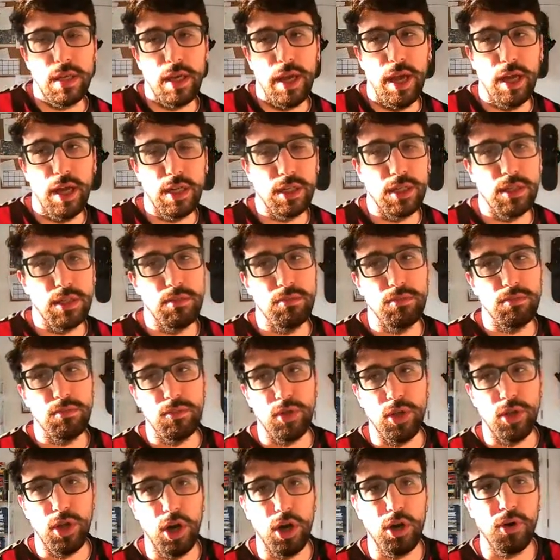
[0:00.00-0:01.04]
and
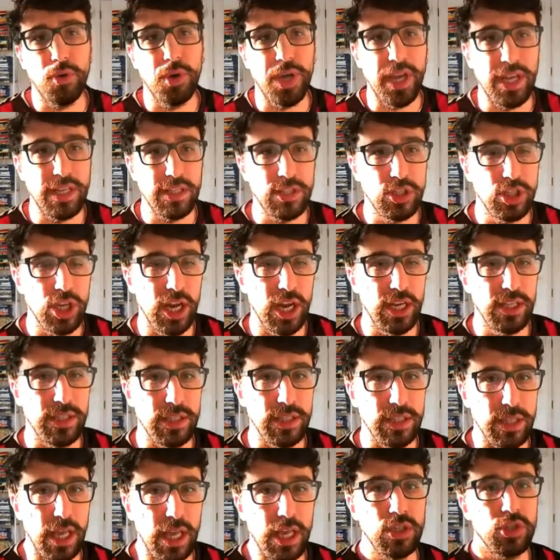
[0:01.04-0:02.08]
creates
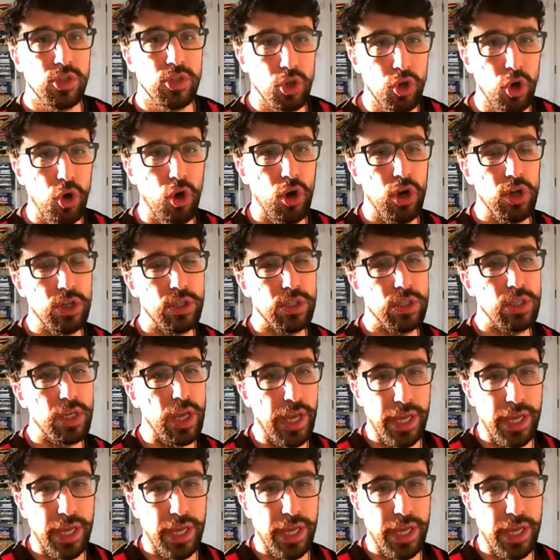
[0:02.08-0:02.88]
chances and scores,